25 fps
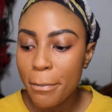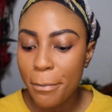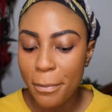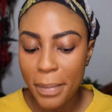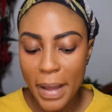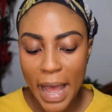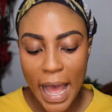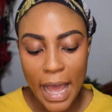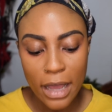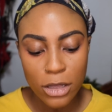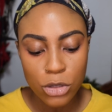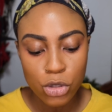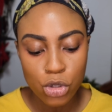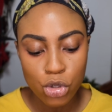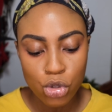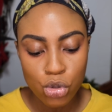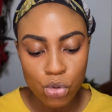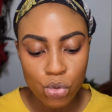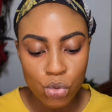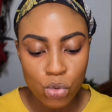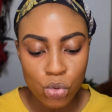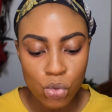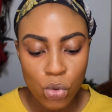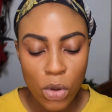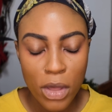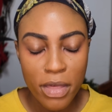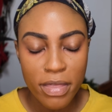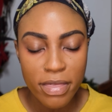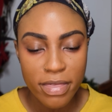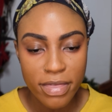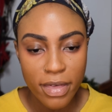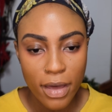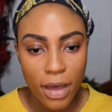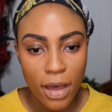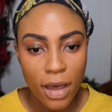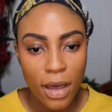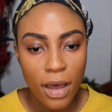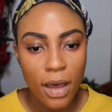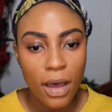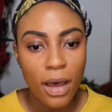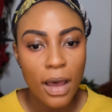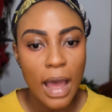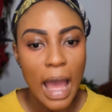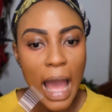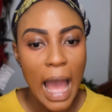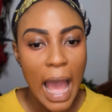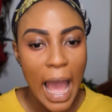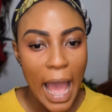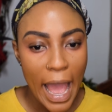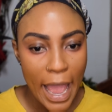back to the
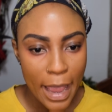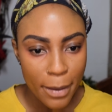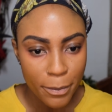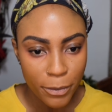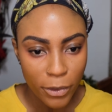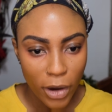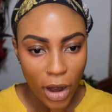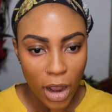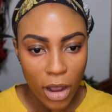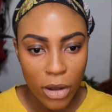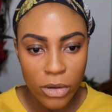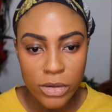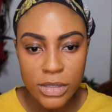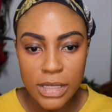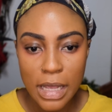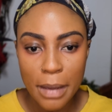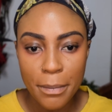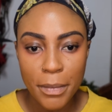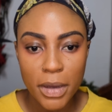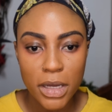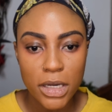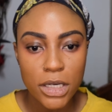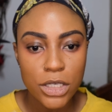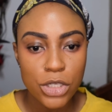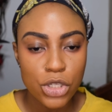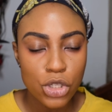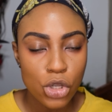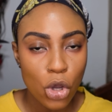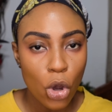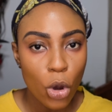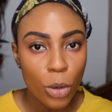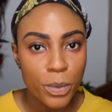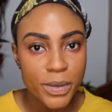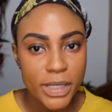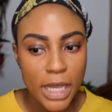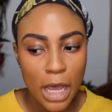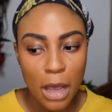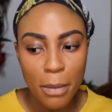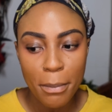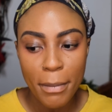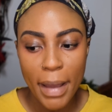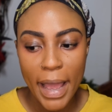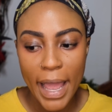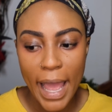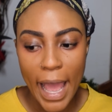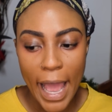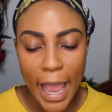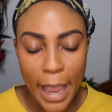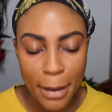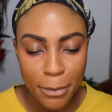eyebrows. I'm gonna sculpt out
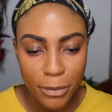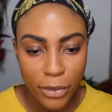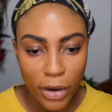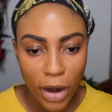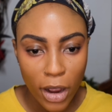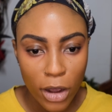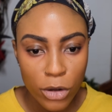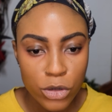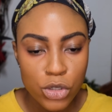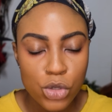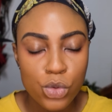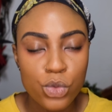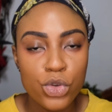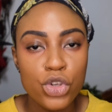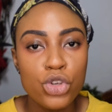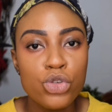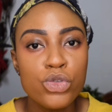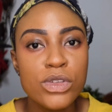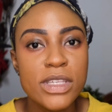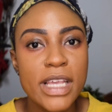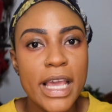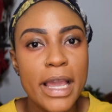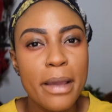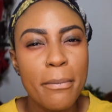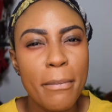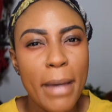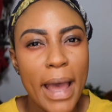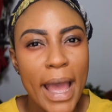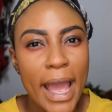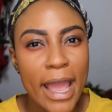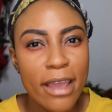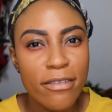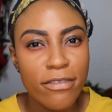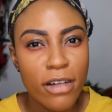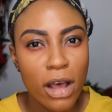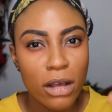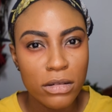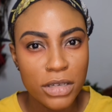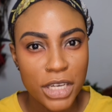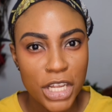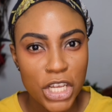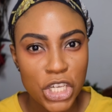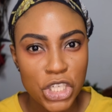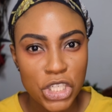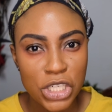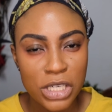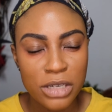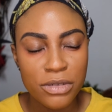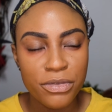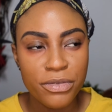my eyebrows using my
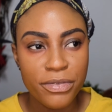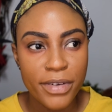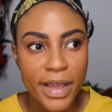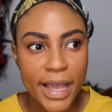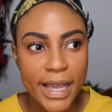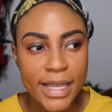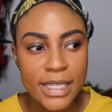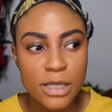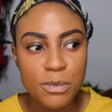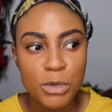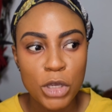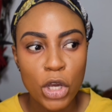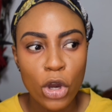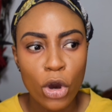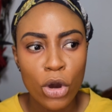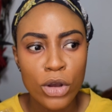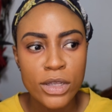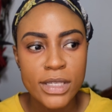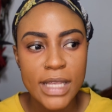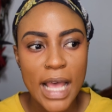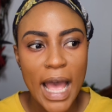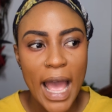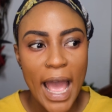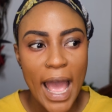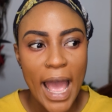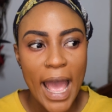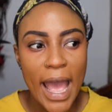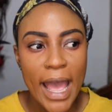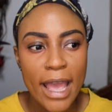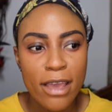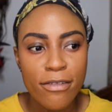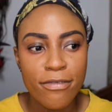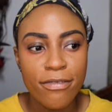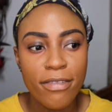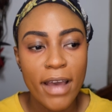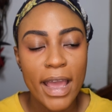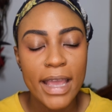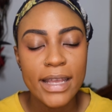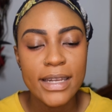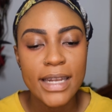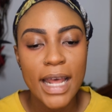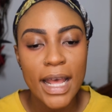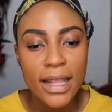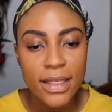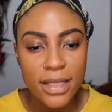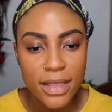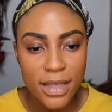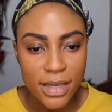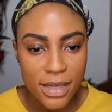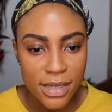foundation first because I find
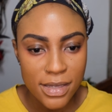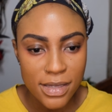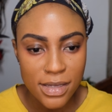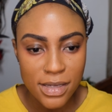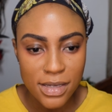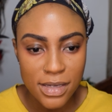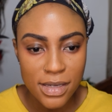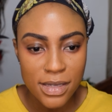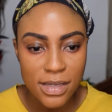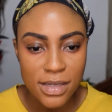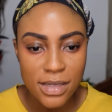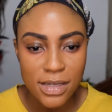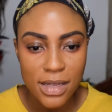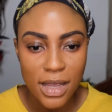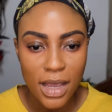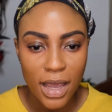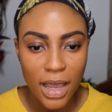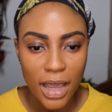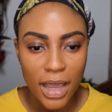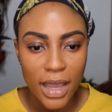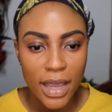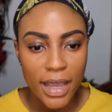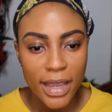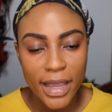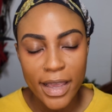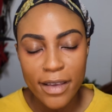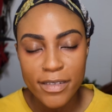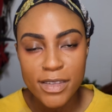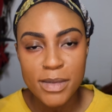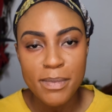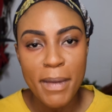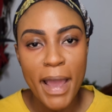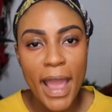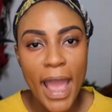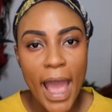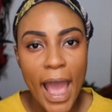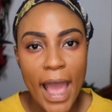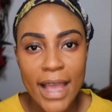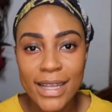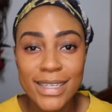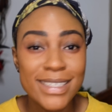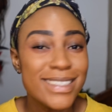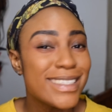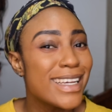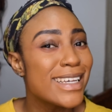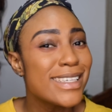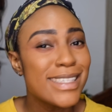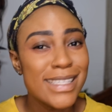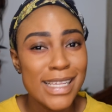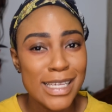that this just takes my
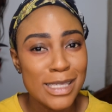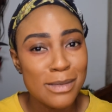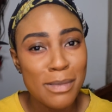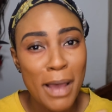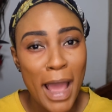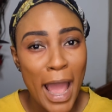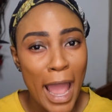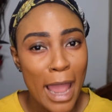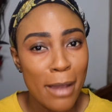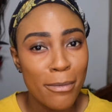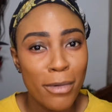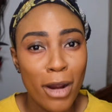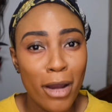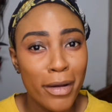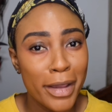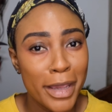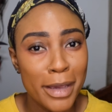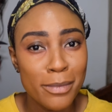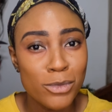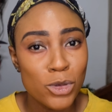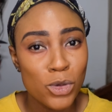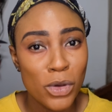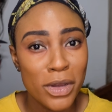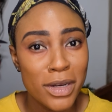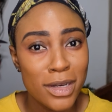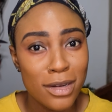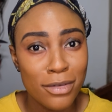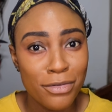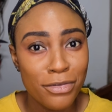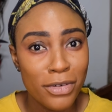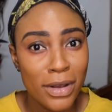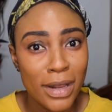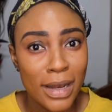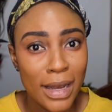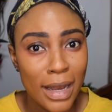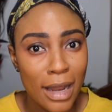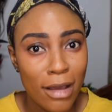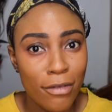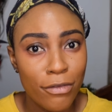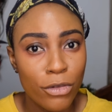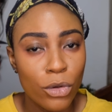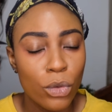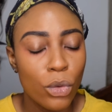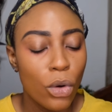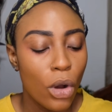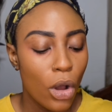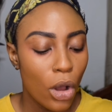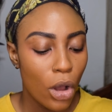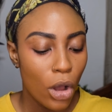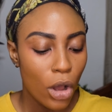eyebrow game to a different
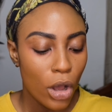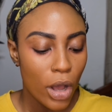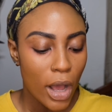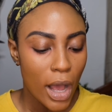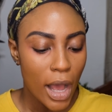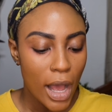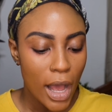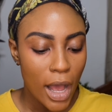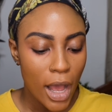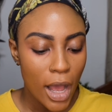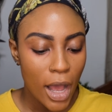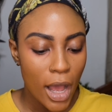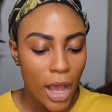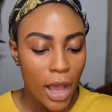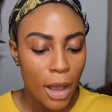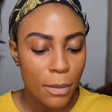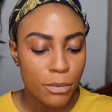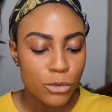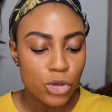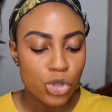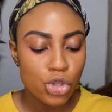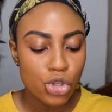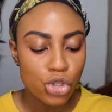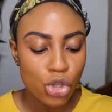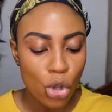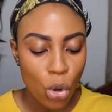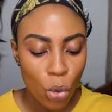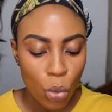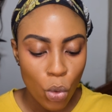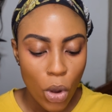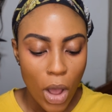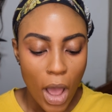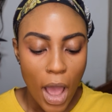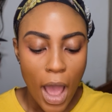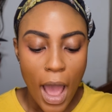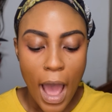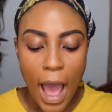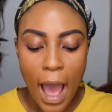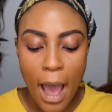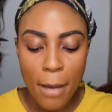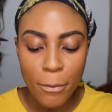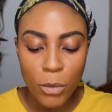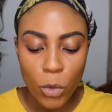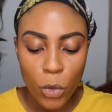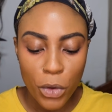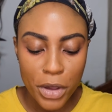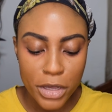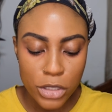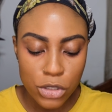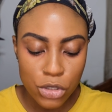level. So
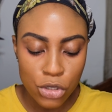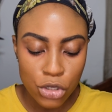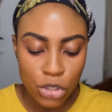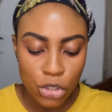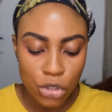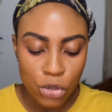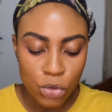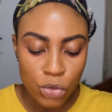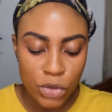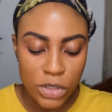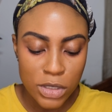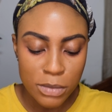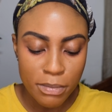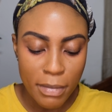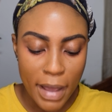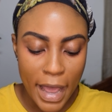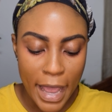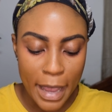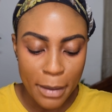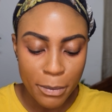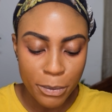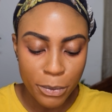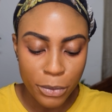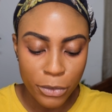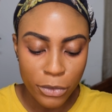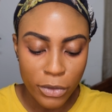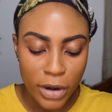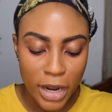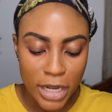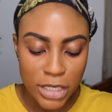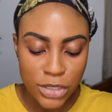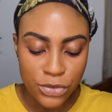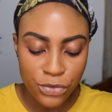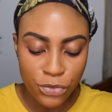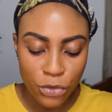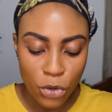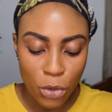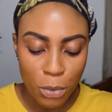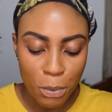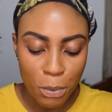I'm going to use my brush from